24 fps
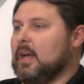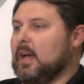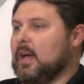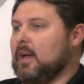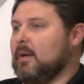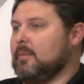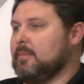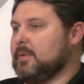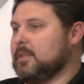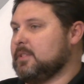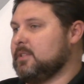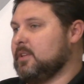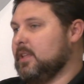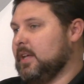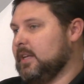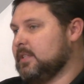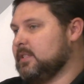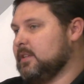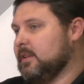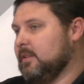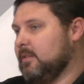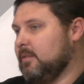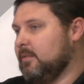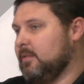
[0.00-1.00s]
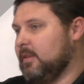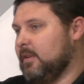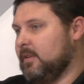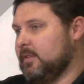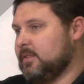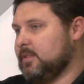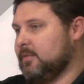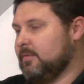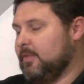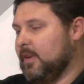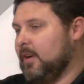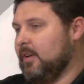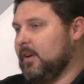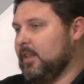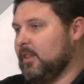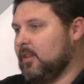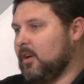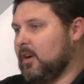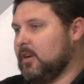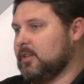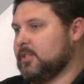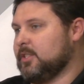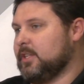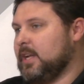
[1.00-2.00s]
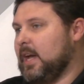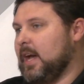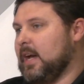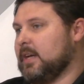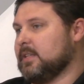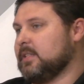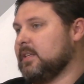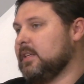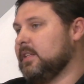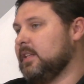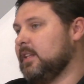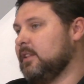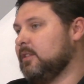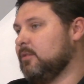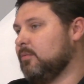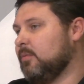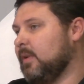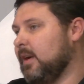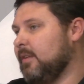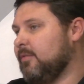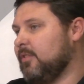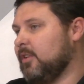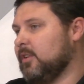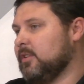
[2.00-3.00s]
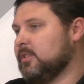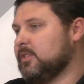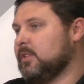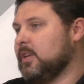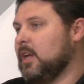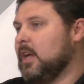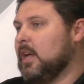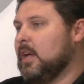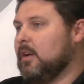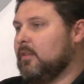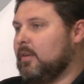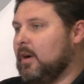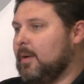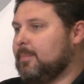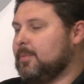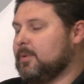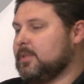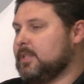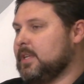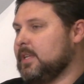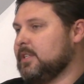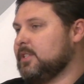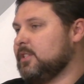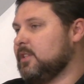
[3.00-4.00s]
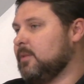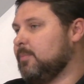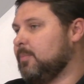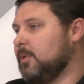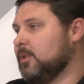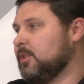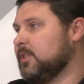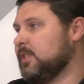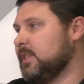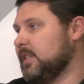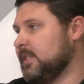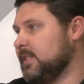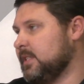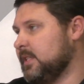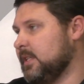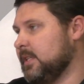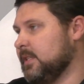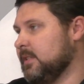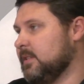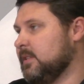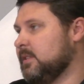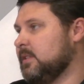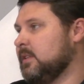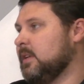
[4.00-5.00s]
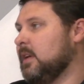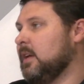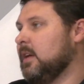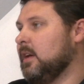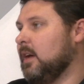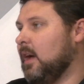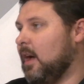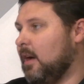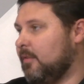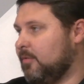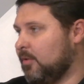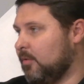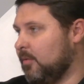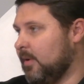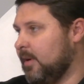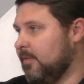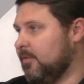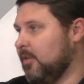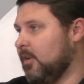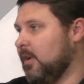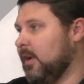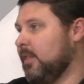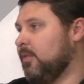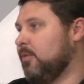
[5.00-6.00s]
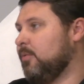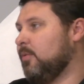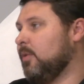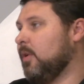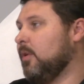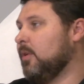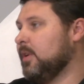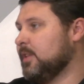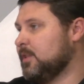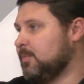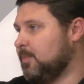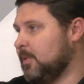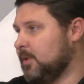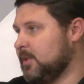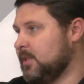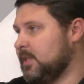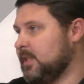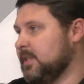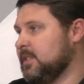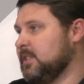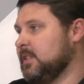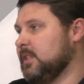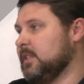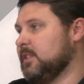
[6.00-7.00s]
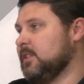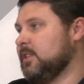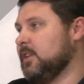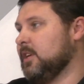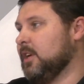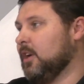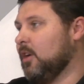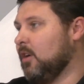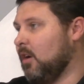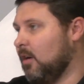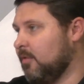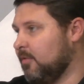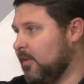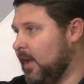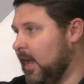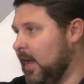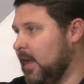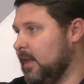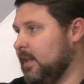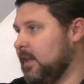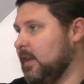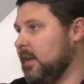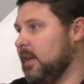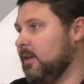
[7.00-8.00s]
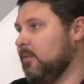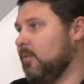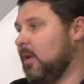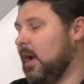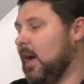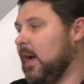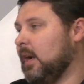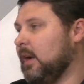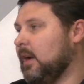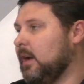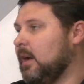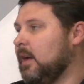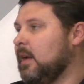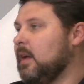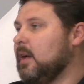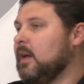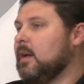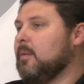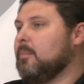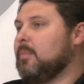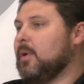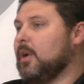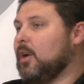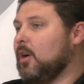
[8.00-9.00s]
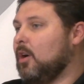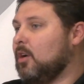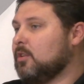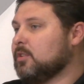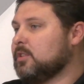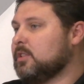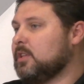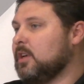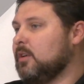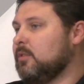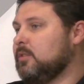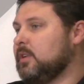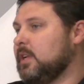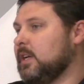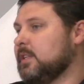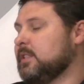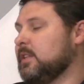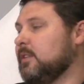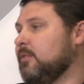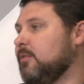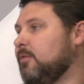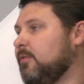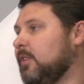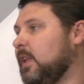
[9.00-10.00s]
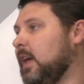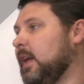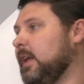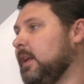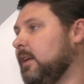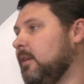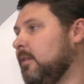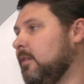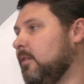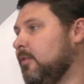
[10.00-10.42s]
And so that's a very large task. And then the rivers represents the persistence of a river, and through its persistence can carve canyon and rock, but also doesn't fight